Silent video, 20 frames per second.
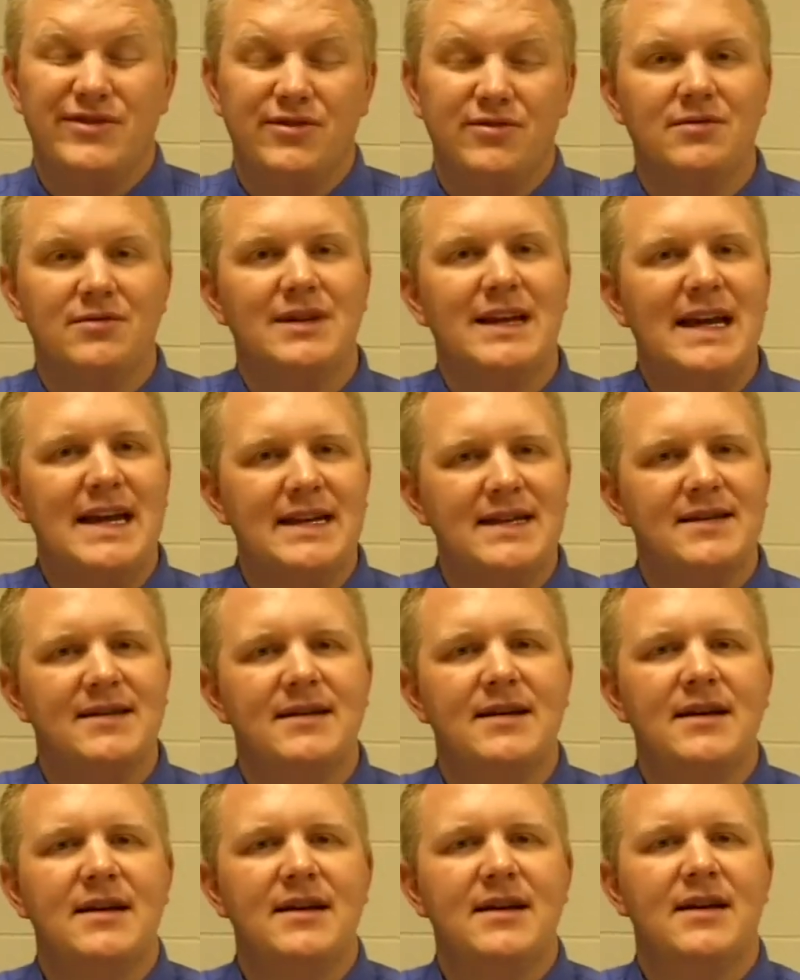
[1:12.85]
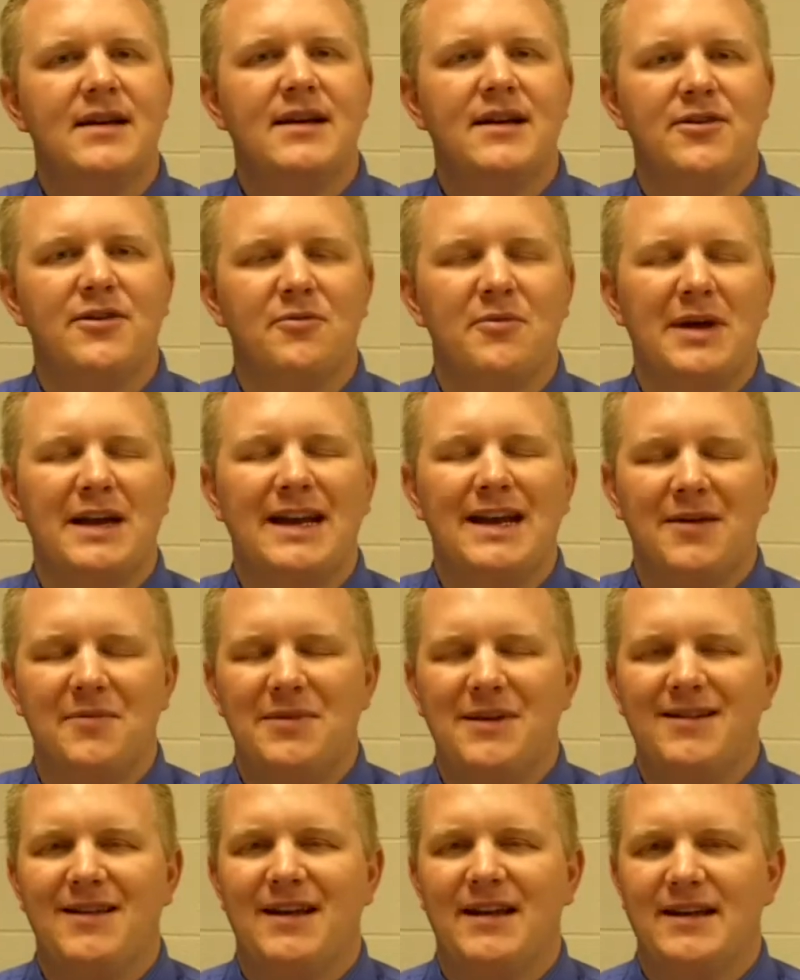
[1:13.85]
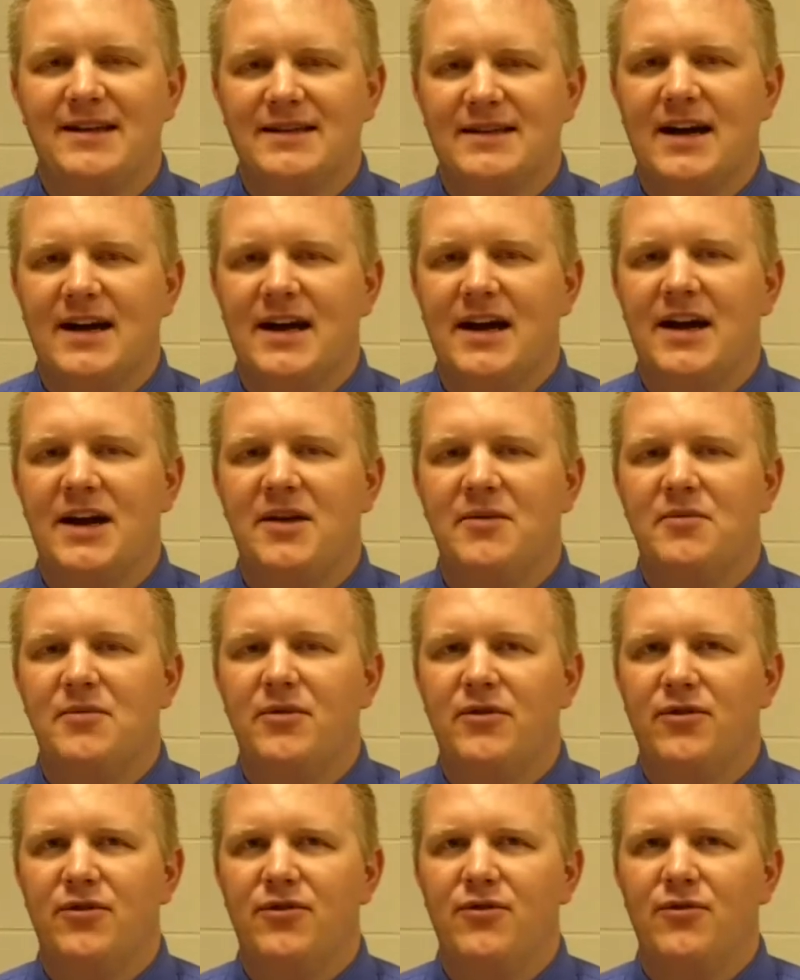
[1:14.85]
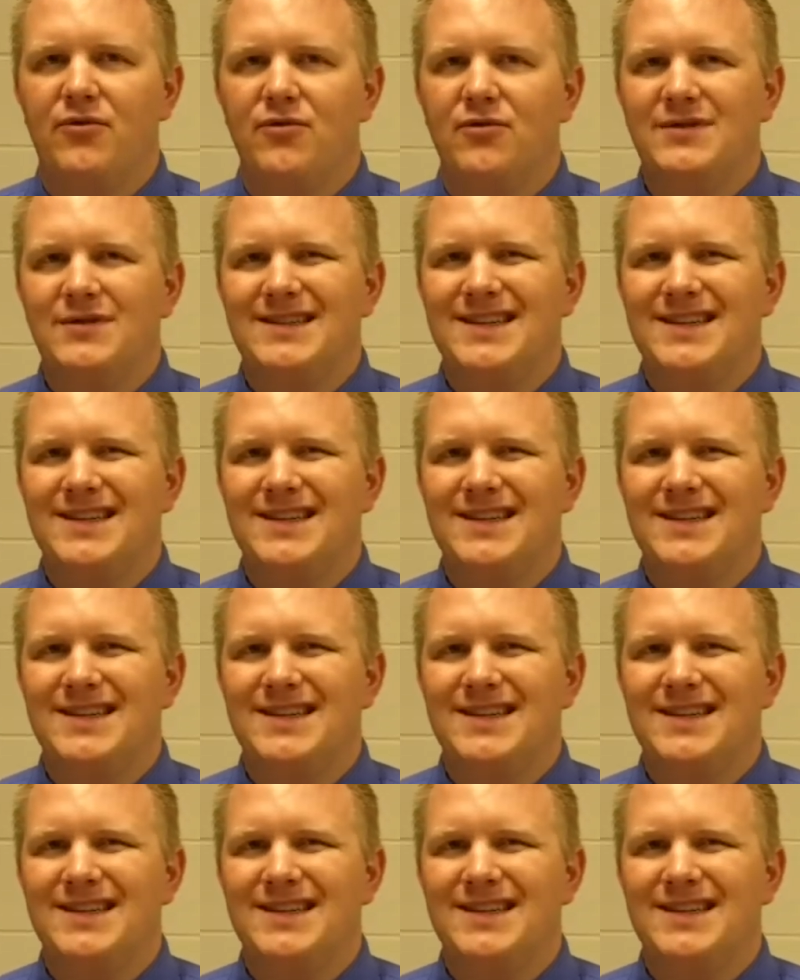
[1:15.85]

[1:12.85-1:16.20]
late, there might not be a lot of time to